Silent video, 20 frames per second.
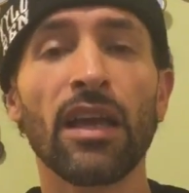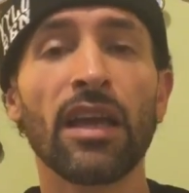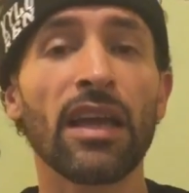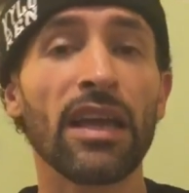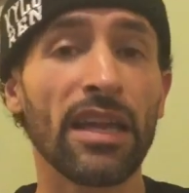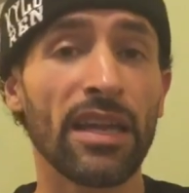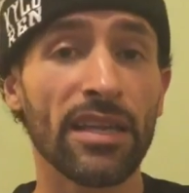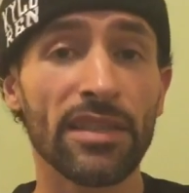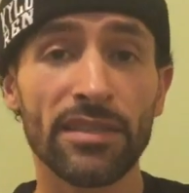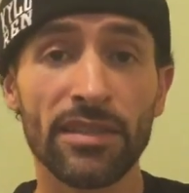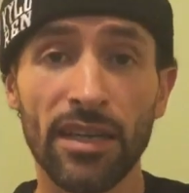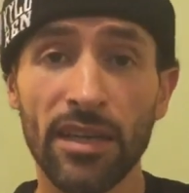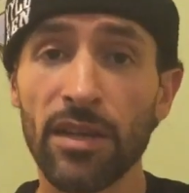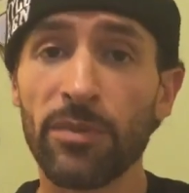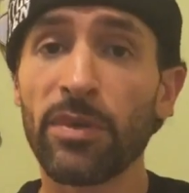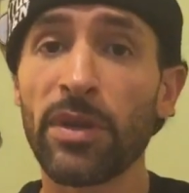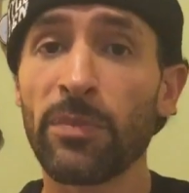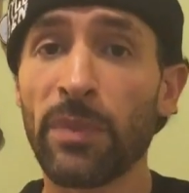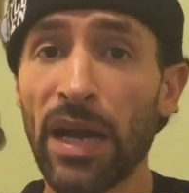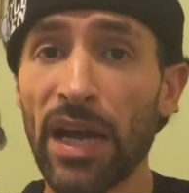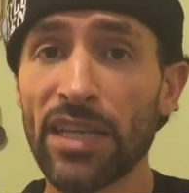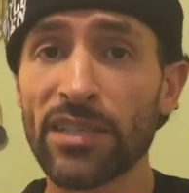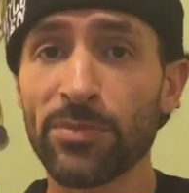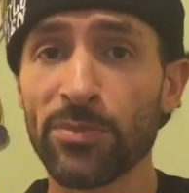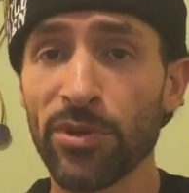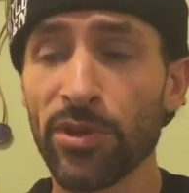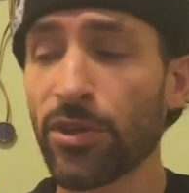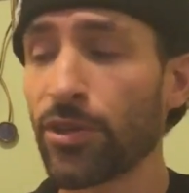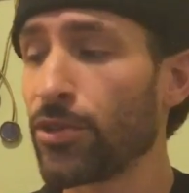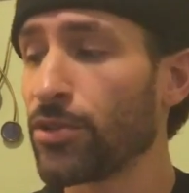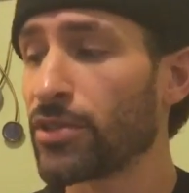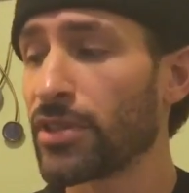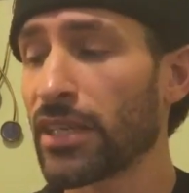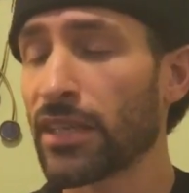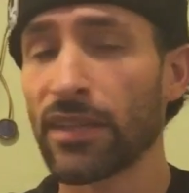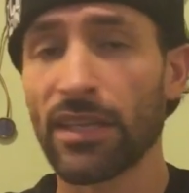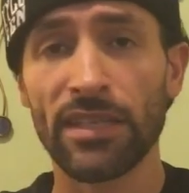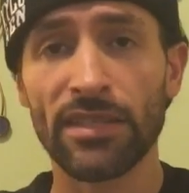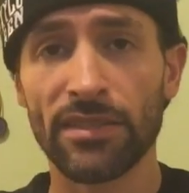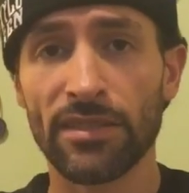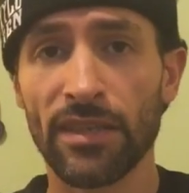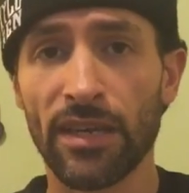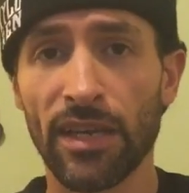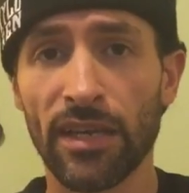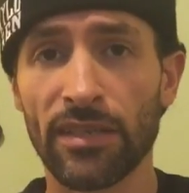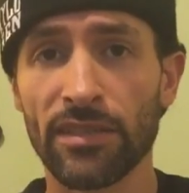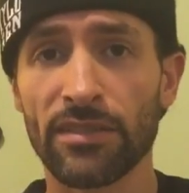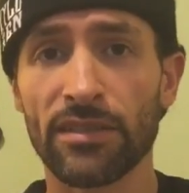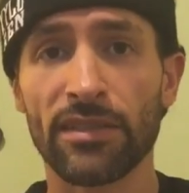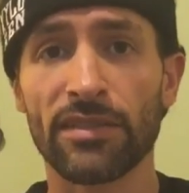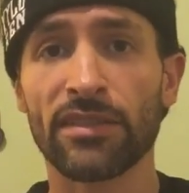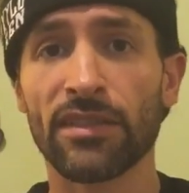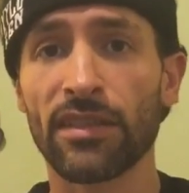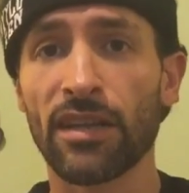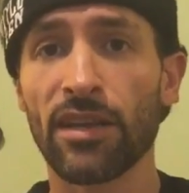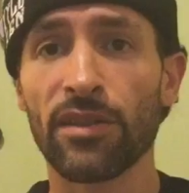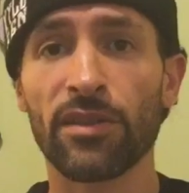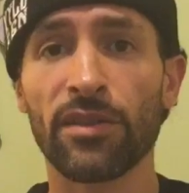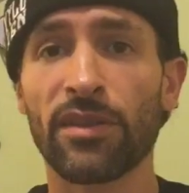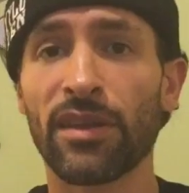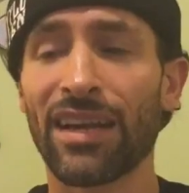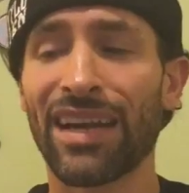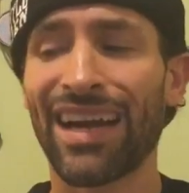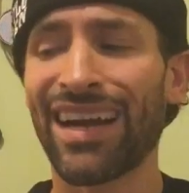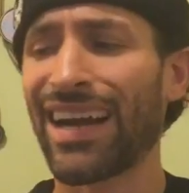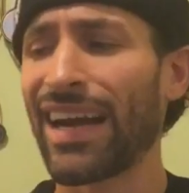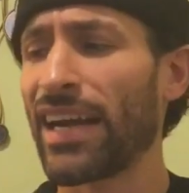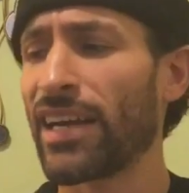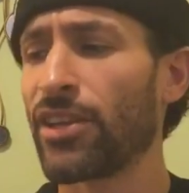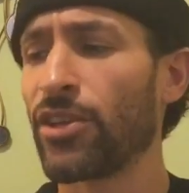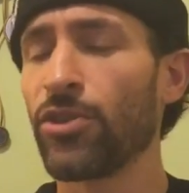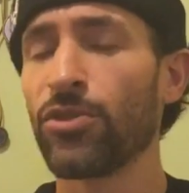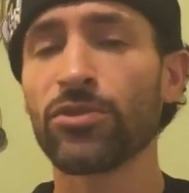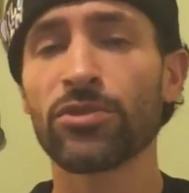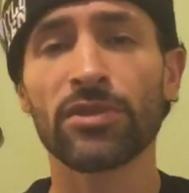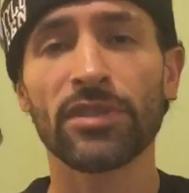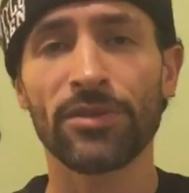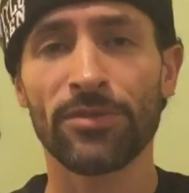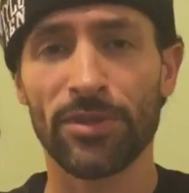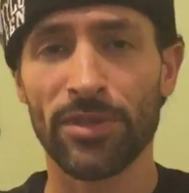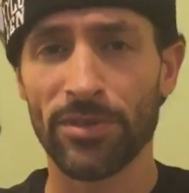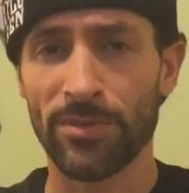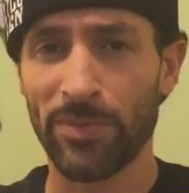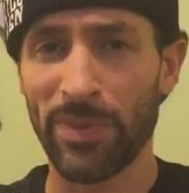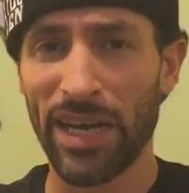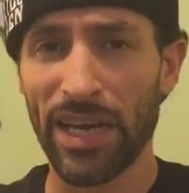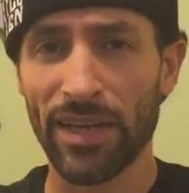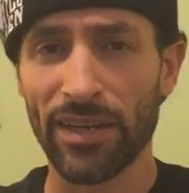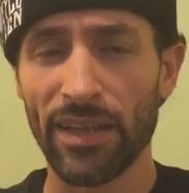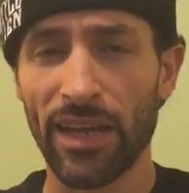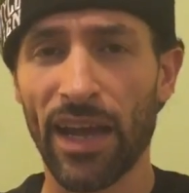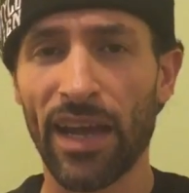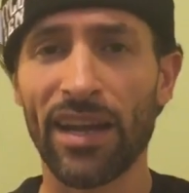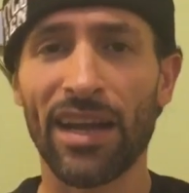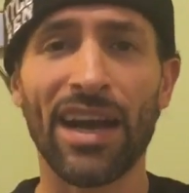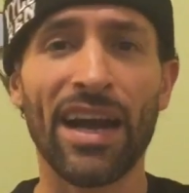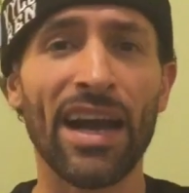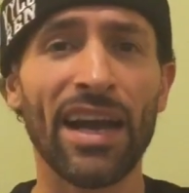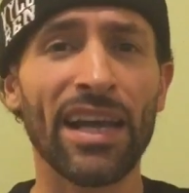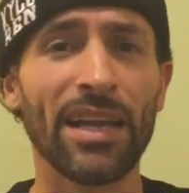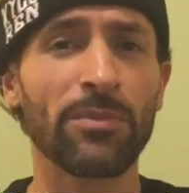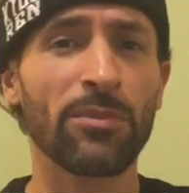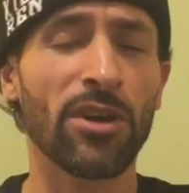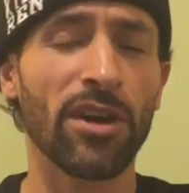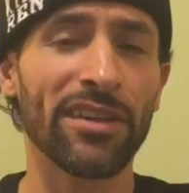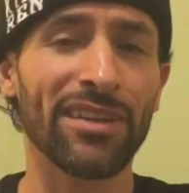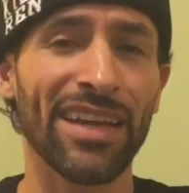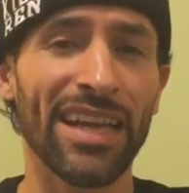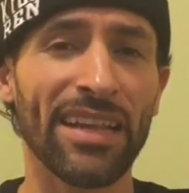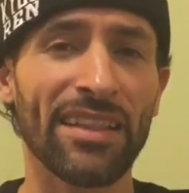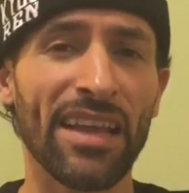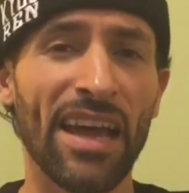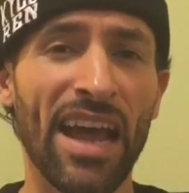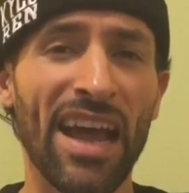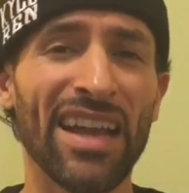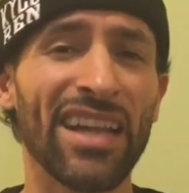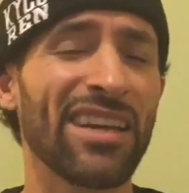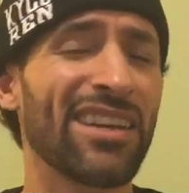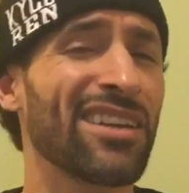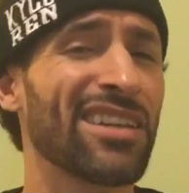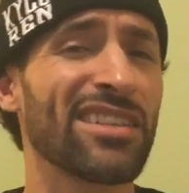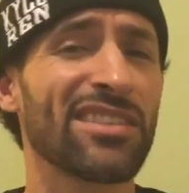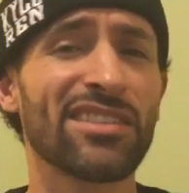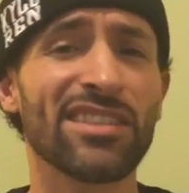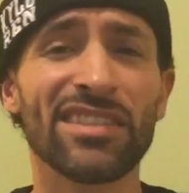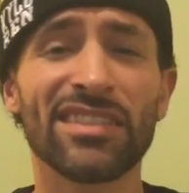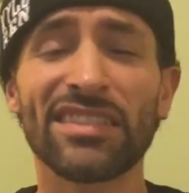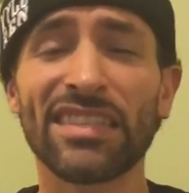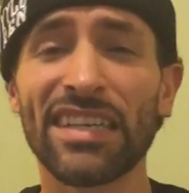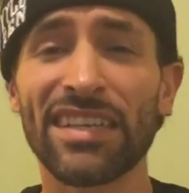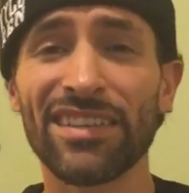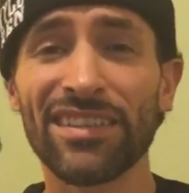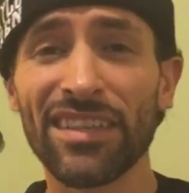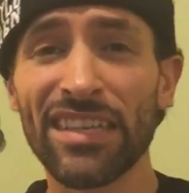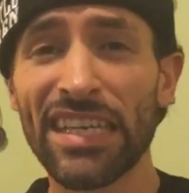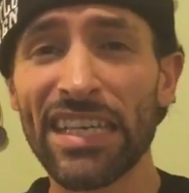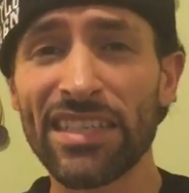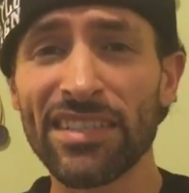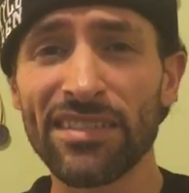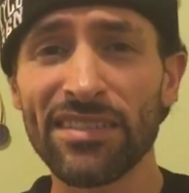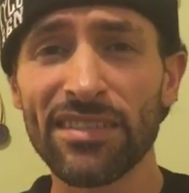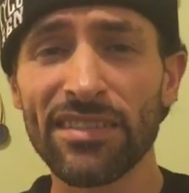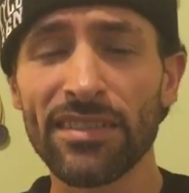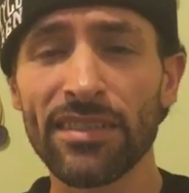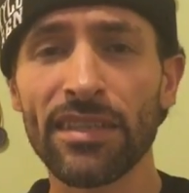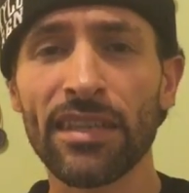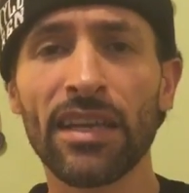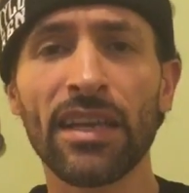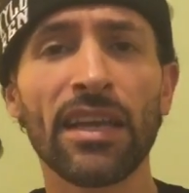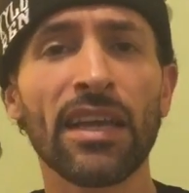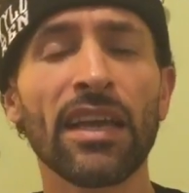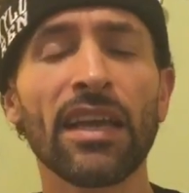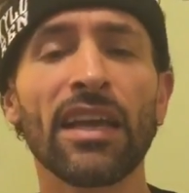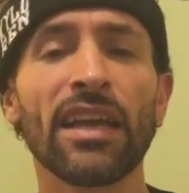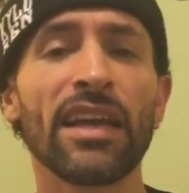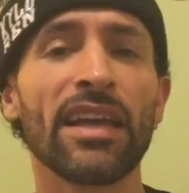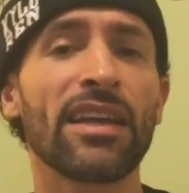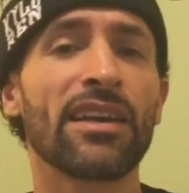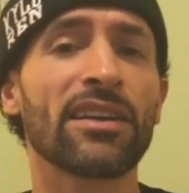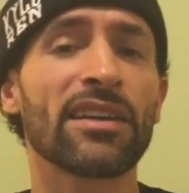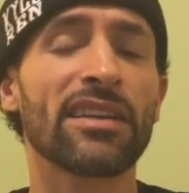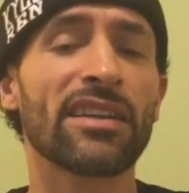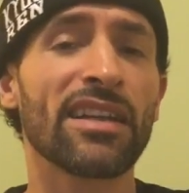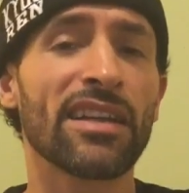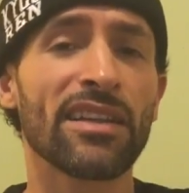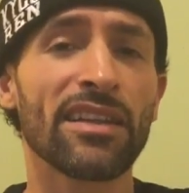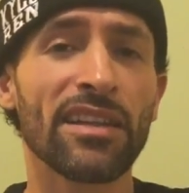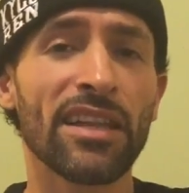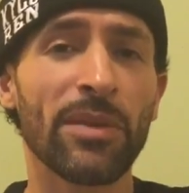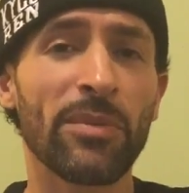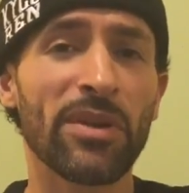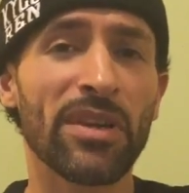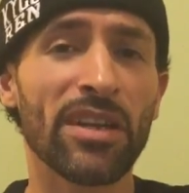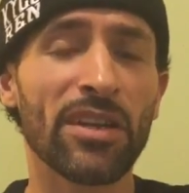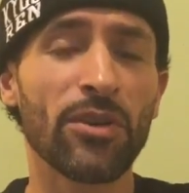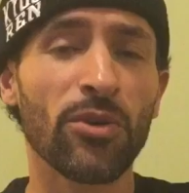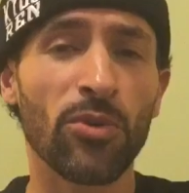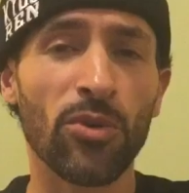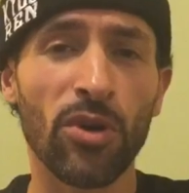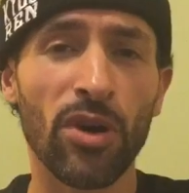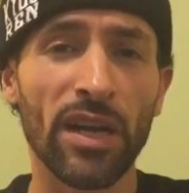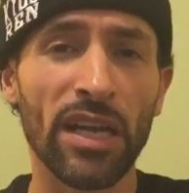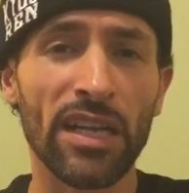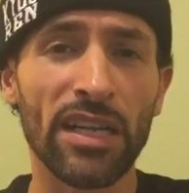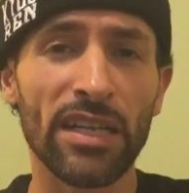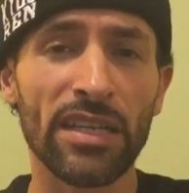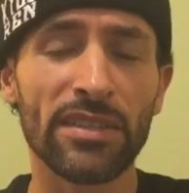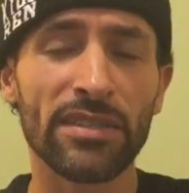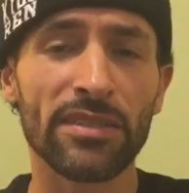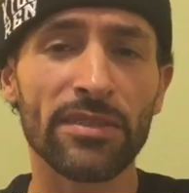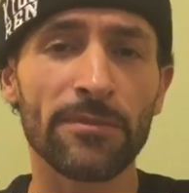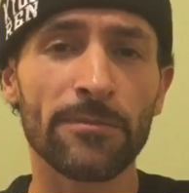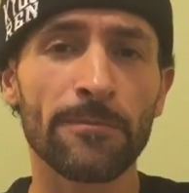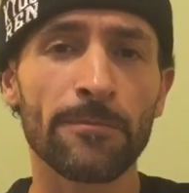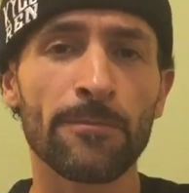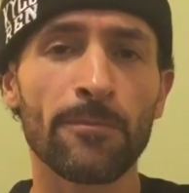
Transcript: He is going to be mass producing these things. That's another thing. I hugely respect that. A high-end mod like that, he could have just did lists. He could have did limited quantities.